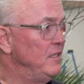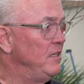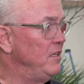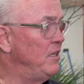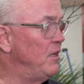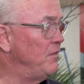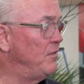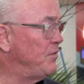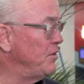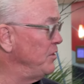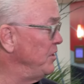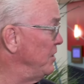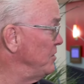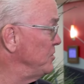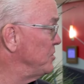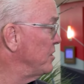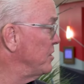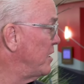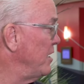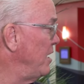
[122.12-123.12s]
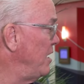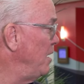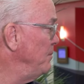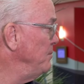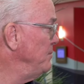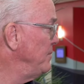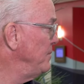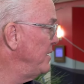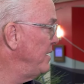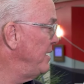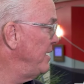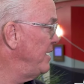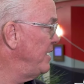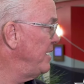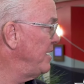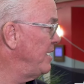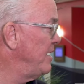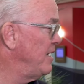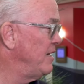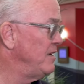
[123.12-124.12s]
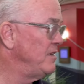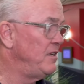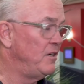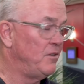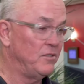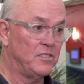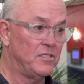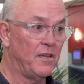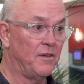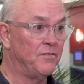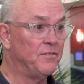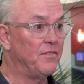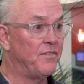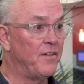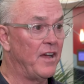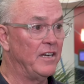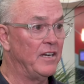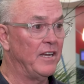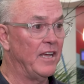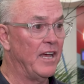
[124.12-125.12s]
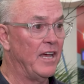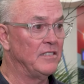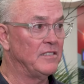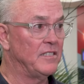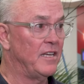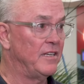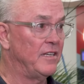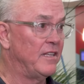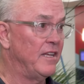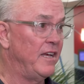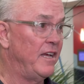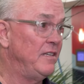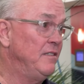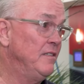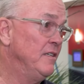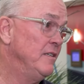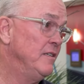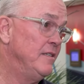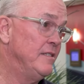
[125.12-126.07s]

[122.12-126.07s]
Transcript: you know, for years to come. And uh, you know, it's tough to find guys like that.